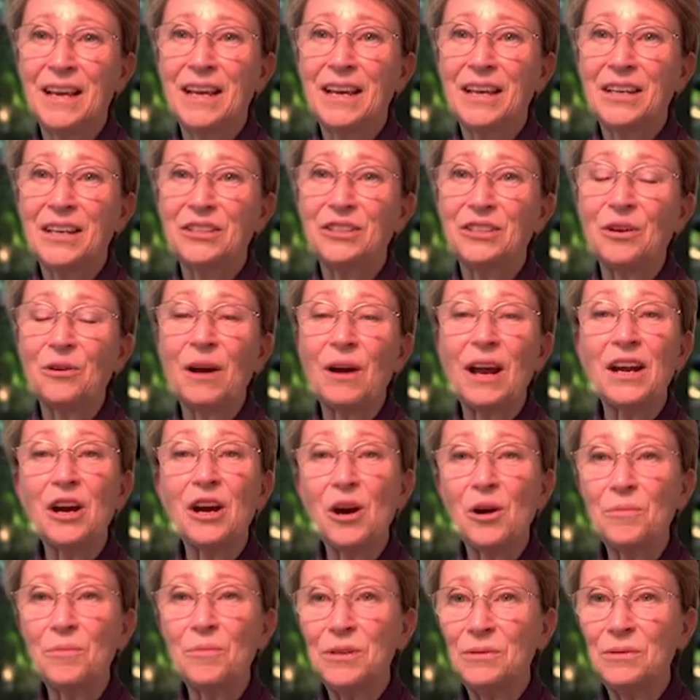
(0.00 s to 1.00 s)
So I
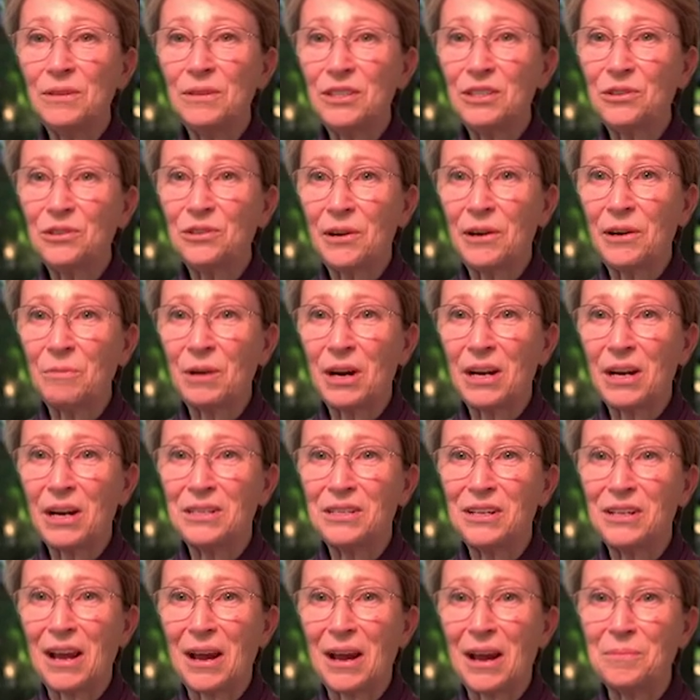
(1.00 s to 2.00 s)
hope you enjoy my
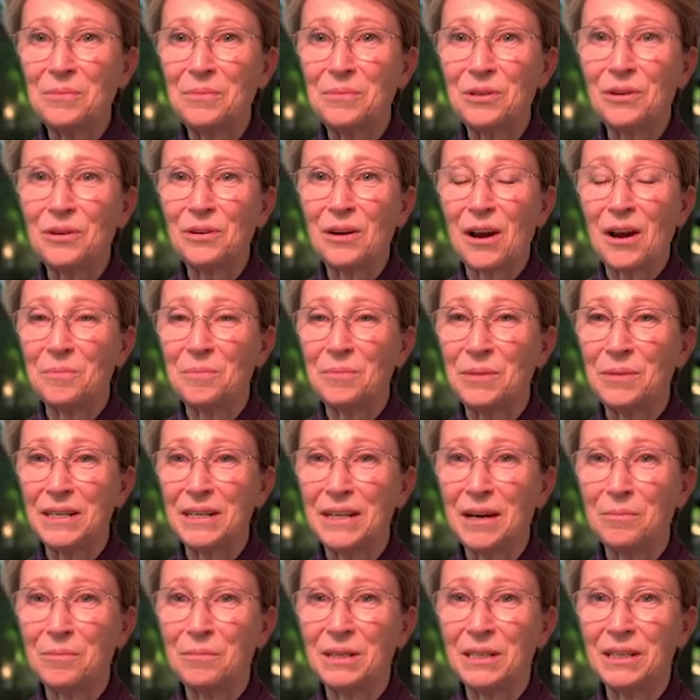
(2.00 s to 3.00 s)
chapter on
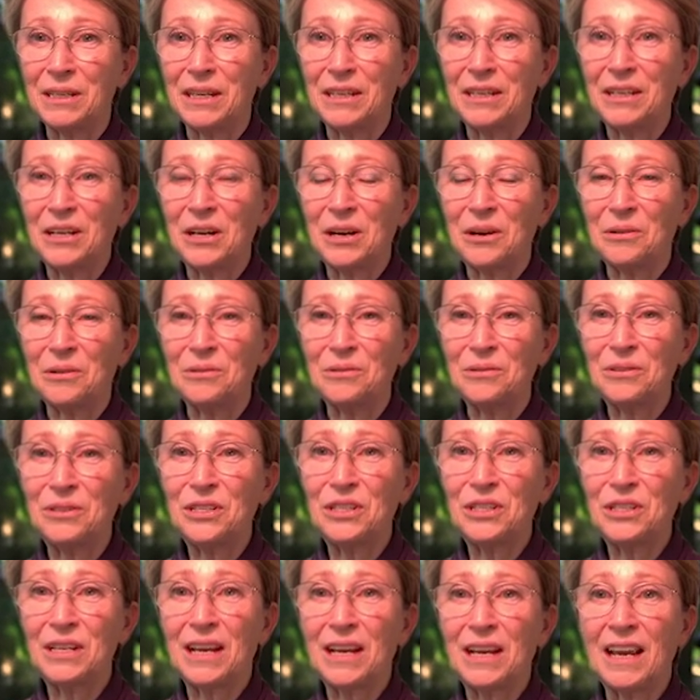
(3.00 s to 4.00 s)
becoming a
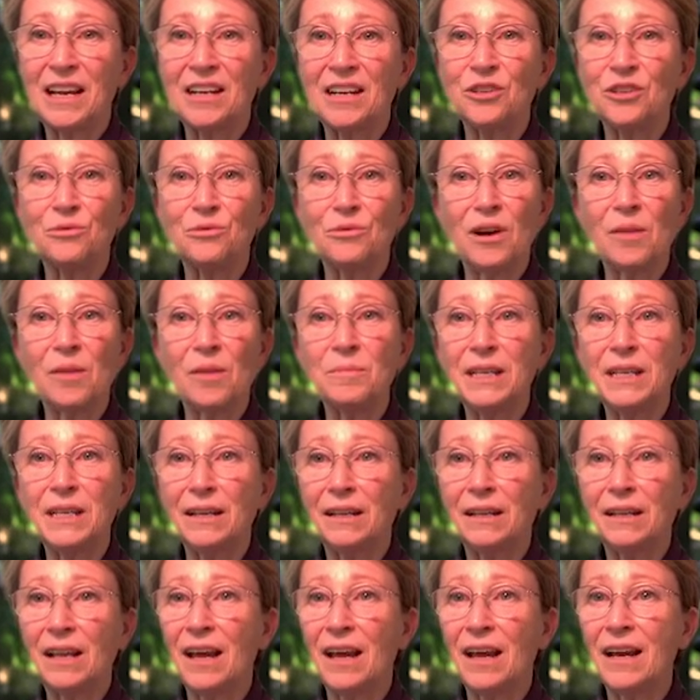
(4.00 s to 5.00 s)
coach, and drop me
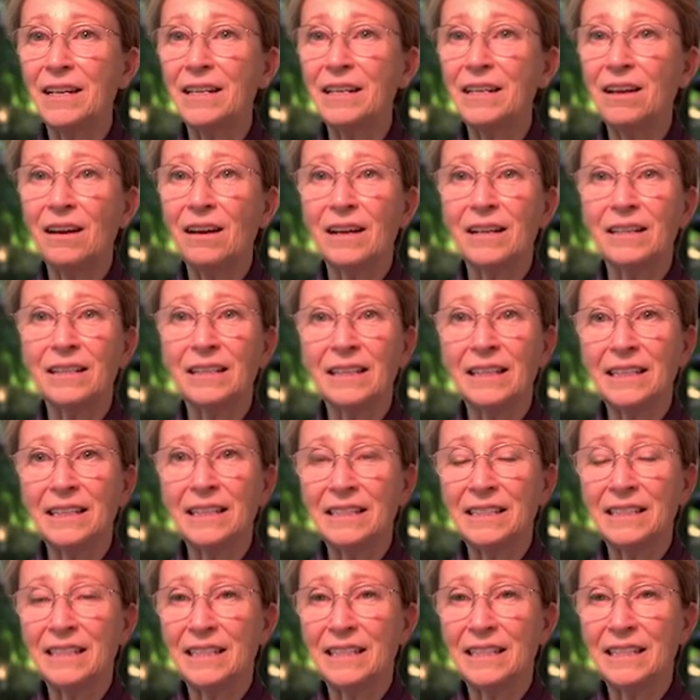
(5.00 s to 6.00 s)
a line on
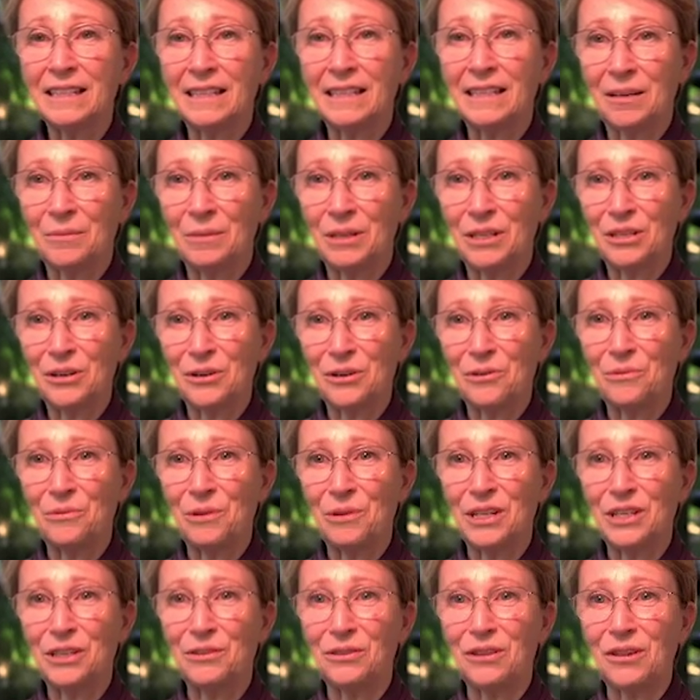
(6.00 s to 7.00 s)
LinkedIn and let me know
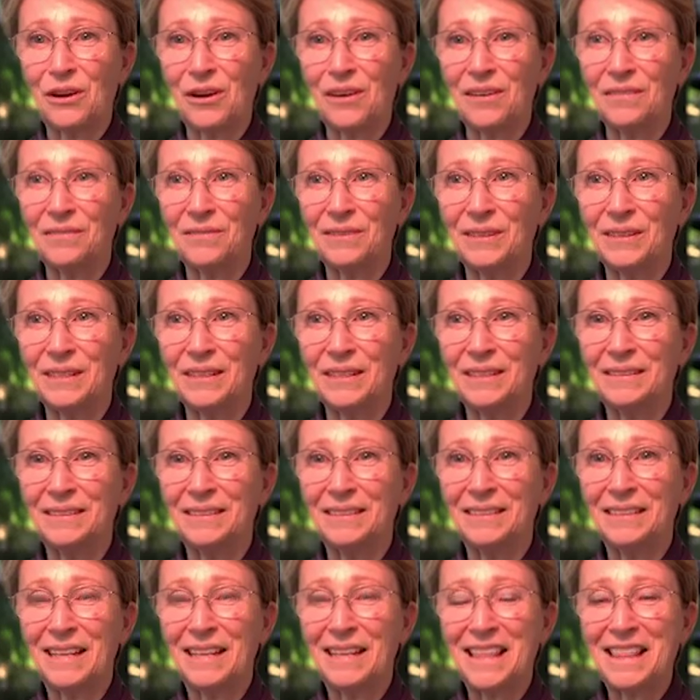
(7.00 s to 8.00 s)
what you thought of it.
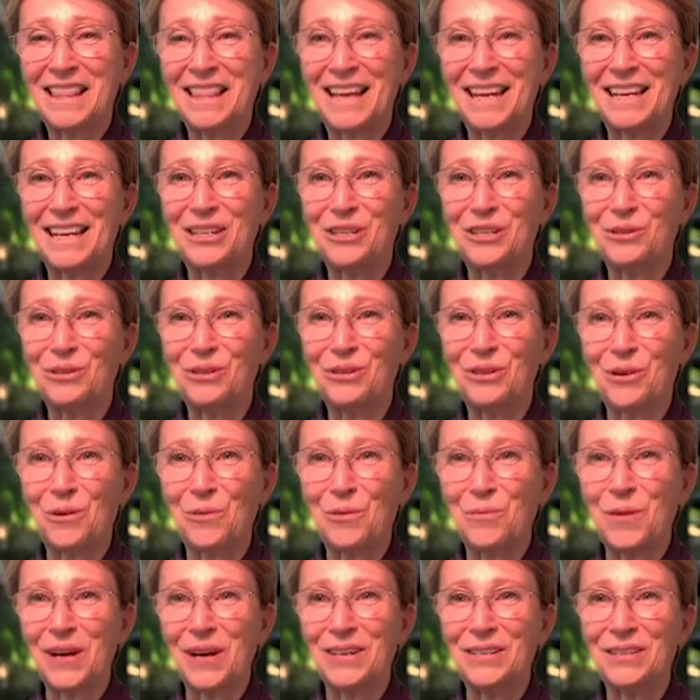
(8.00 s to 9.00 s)
Thank you so
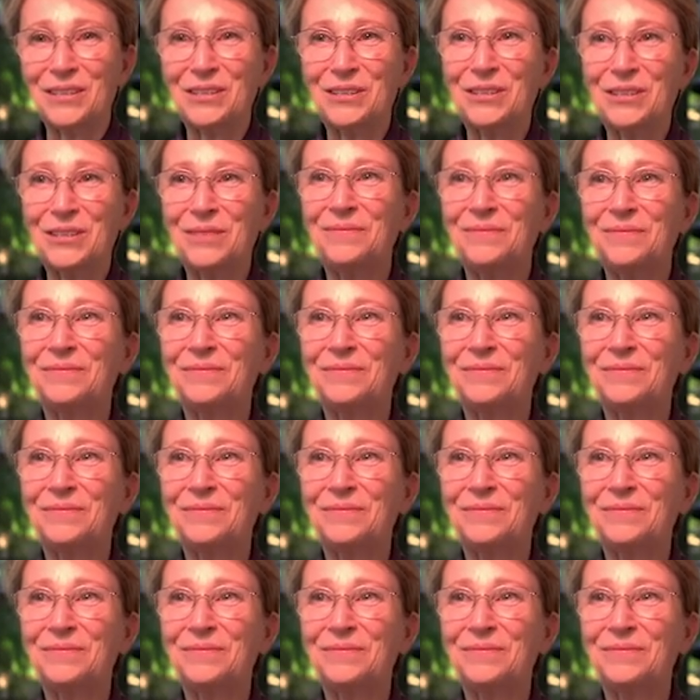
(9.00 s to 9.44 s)
much.